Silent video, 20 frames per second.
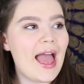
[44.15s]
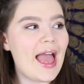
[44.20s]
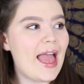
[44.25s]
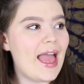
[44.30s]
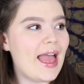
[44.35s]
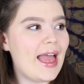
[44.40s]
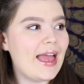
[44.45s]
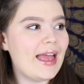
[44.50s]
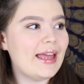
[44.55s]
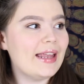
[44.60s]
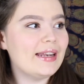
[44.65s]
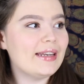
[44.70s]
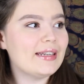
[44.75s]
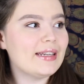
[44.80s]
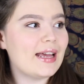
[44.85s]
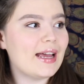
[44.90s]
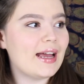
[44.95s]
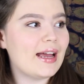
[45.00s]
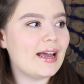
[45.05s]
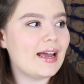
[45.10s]

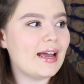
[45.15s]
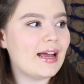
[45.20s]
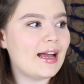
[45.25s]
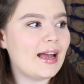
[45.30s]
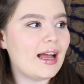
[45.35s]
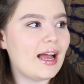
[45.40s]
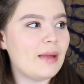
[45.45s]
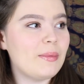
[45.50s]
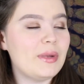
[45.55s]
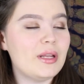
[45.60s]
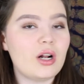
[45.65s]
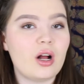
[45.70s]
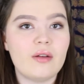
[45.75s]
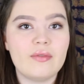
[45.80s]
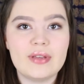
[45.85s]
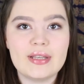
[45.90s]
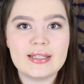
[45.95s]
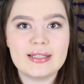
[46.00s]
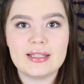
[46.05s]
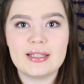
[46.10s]
And I mean,
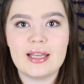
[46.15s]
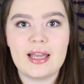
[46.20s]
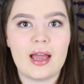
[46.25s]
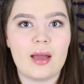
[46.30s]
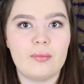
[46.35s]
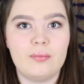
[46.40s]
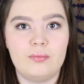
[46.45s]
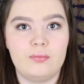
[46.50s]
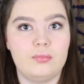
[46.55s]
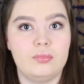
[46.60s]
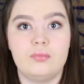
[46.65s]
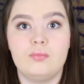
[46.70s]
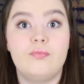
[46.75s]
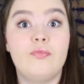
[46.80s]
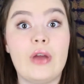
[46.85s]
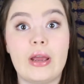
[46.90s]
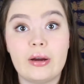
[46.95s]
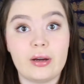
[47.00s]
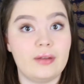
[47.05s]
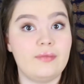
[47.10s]
obviously I'm
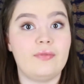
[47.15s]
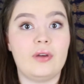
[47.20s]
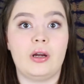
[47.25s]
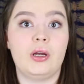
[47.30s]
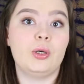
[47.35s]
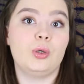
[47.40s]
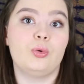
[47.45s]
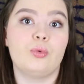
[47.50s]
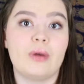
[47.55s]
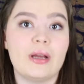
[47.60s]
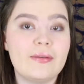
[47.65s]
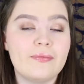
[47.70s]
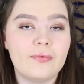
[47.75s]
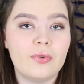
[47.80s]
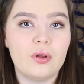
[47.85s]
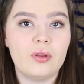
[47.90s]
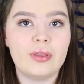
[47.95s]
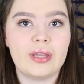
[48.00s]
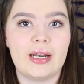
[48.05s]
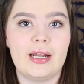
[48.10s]
very, very
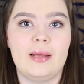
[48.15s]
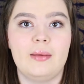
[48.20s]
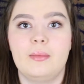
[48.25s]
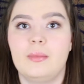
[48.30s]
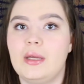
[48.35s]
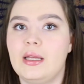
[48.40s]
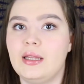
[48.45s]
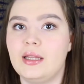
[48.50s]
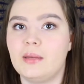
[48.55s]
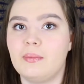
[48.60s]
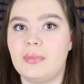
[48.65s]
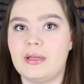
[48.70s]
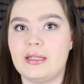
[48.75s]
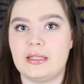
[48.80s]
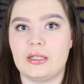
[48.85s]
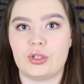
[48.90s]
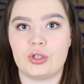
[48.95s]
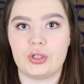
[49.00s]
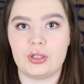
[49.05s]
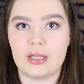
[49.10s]
grateful that I am in the
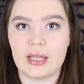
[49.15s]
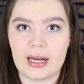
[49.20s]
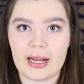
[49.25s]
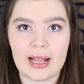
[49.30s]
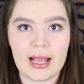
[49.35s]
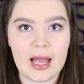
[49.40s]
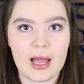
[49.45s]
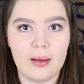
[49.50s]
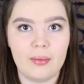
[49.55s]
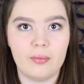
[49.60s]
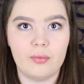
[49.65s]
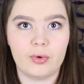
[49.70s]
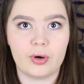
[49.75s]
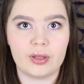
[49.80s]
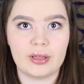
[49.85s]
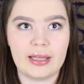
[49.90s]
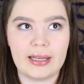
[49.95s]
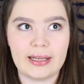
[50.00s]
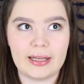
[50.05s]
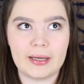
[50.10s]
position that I am
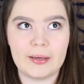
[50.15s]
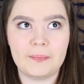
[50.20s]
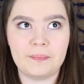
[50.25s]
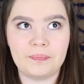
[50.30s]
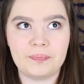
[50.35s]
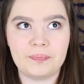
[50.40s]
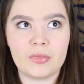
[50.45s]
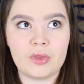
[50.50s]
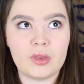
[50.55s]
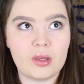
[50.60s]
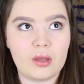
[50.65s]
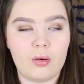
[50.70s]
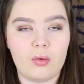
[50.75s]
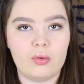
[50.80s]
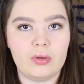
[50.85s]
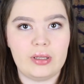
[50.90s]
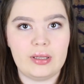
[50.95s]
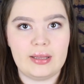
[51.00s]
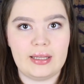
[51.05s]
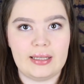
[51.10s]
where like, the
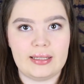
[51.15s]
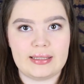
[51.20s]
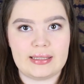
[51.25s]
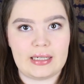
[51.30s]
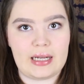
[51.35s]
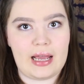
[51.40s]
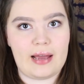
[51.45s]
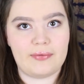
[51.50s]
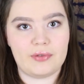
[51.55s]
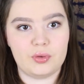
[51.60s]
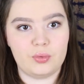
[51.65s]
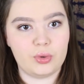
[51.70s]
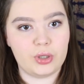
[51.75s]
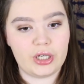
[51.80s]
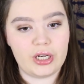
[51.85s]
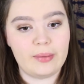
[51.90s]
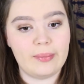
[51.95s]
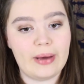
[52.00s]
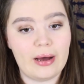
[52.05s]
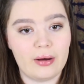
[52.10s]
only things that I have to
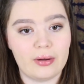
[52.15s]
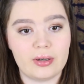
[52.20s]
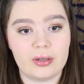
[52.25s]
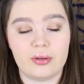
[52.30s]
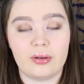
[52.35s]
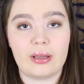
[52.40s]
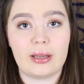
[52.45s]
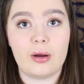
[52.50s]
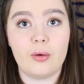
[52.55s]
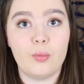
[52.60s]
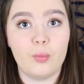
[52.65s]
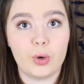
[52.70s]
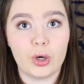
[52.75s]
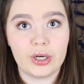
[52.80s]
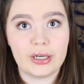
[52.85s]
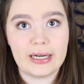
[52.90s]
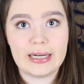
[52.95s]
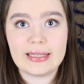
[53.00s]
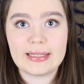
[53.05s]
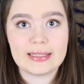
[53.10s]
worry about are like
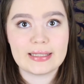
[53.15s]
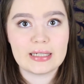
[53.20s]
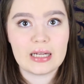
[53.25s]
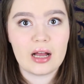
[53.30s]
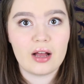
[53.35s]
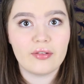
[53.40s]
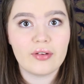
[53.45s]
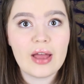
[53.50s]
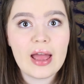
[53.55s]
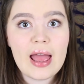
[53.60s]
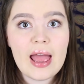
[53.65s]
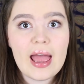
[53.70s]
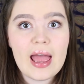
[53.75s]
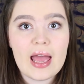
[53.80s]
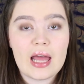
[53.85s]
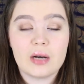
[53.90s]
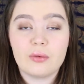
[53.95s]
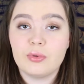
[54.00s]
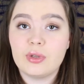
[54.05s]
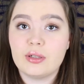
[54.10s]
work and stuff,
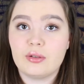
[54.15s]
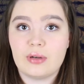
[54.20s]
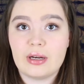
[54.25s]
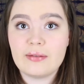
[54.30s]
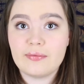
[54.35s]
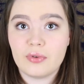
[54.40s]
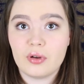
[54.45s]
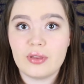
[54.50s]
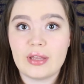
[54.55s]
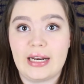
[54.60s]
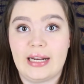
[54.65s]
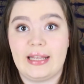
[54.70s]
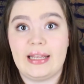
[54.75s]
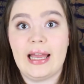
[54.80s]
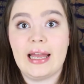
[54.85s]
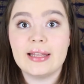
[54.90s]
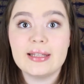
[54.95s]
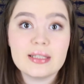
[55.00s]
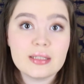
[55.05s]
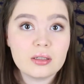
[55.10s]
and I'm really grateful that I
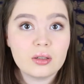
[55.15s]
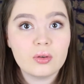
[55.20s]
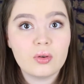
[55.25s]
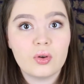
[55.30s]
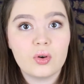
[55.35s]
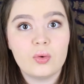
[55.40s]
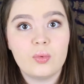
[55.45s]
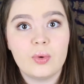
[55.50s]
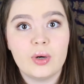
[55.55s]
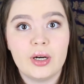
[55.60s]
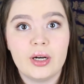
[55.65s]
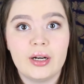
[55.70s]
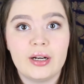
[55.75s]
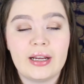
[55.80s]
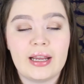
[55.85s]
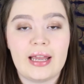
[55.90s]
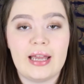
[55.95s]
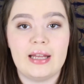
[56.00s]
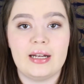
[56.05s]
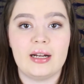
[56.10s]
can still go to
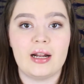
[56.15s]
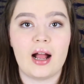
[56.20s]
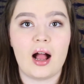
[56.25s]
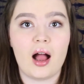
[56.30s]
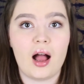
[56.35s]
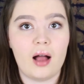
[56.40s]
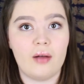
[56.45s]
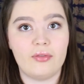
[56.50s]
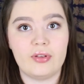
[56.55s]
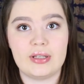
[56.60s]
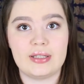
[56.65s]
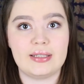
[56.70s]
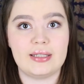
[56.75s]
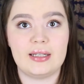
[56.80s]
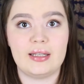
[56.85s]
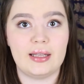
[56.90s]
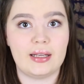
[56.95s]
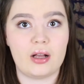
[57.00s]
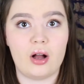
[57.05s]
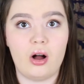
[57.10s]
work, and
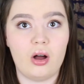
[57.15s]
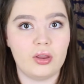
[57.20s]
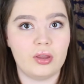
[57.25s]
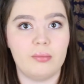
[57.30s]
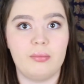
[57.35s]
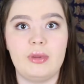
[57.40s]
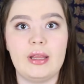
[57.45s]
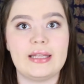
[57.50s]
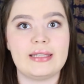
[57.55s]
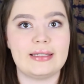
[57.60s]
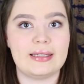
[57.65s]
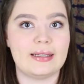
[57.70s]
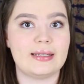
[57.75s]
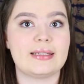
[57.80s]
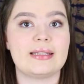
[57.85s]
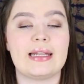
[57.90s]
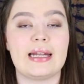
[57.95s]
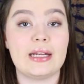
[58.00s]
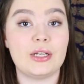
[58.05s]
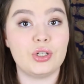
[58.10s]
obviously like all the
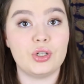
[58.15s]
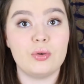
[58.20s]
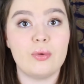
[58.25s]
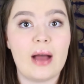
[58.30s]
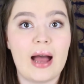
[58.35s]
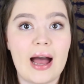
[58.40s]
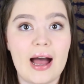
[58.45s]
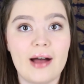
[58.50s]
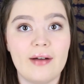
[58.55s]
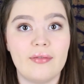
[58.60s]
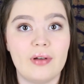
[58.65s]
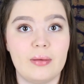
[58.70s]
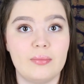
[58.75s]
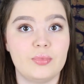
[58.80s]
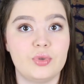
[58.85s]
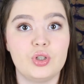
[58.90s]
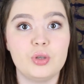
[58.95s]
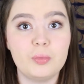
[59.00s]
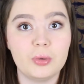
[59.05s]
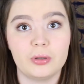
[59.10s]
blessings that I do have,
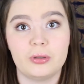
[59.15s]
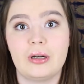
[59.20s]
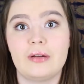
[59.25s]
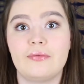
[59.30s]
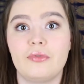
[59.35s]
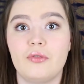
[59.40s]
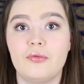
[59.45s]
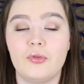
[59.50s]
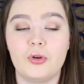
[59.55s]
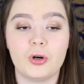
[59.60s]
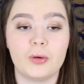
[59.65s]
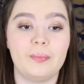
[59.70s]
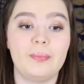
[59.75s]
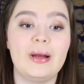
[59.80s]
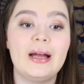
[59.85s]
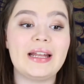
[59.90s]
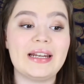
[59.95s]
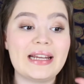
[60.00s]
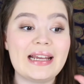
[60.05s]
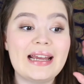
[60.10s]
I'm super grateful for,
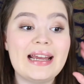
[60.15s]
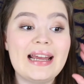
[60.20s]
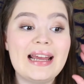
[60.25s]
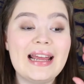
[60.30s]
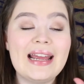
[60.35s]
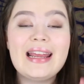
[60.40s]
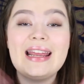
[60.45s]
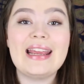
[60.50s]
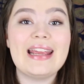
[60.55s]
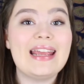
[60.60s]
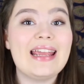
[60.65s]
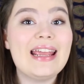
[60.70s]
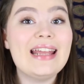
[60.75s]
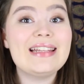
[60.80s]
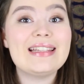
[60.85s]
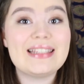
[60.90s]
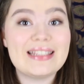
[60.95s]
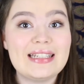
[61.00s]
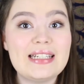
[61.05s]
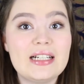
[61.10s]
but
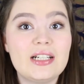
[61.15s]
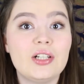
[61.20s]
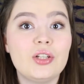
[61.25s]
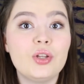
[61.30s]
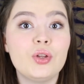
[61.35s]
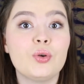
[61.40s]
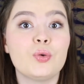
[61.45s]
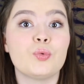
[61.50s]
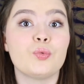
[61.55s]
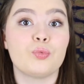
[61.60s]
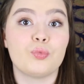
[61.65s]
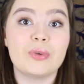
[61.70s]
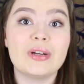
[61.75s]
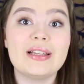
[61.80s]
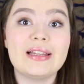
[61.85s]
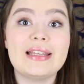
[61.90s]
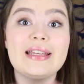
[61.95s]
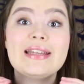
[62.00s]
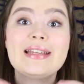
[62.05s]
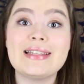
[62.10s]
it still
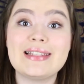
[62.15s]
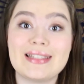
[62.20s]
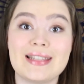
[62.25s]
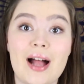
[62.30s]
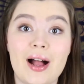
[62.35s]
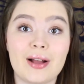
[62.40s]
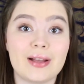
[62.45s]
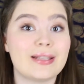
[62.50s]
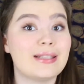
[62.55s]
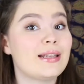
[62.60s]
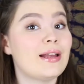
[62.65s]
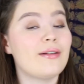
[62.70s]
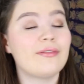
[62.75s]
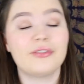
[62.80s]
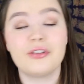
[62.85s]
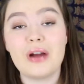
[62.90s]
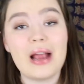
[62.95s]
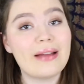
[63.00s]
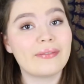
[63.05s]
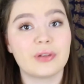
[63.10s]
really sucks
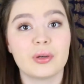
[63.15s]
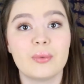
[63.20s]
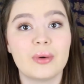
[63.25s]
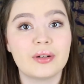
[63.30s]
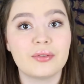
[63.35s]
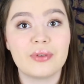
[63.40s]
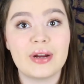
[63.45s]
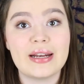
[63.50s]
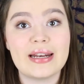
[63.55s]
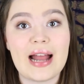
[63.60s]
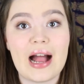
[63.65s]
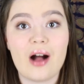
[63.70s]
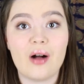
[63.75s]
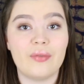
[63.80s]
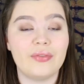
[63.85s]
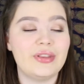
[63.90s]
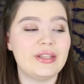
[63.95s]
for everyone right now.